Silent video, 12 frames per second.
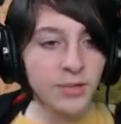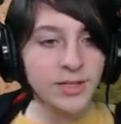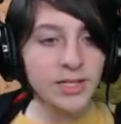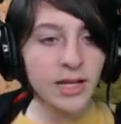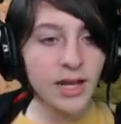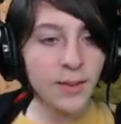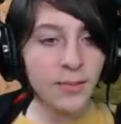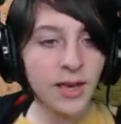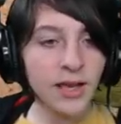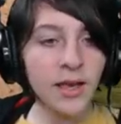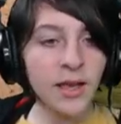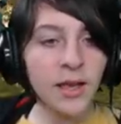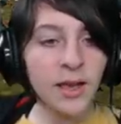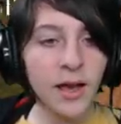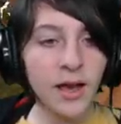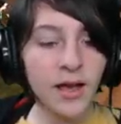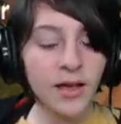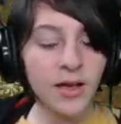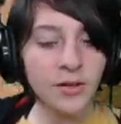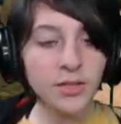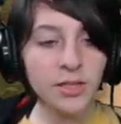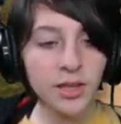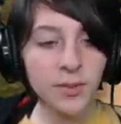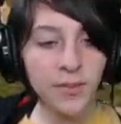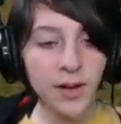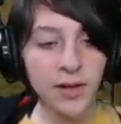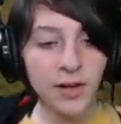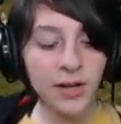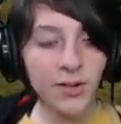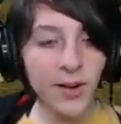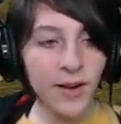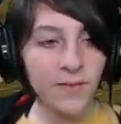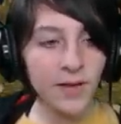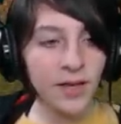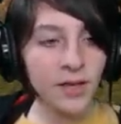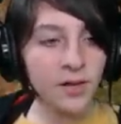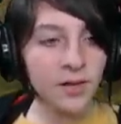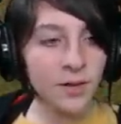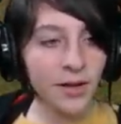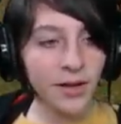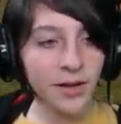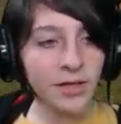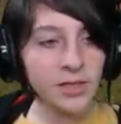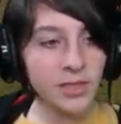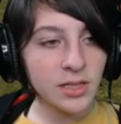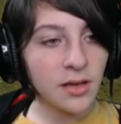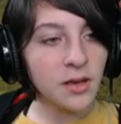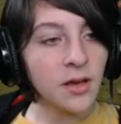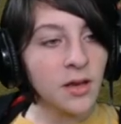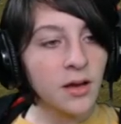We're sleepy. Uh, you used to have the bear, now you have it. You're good. Let's see.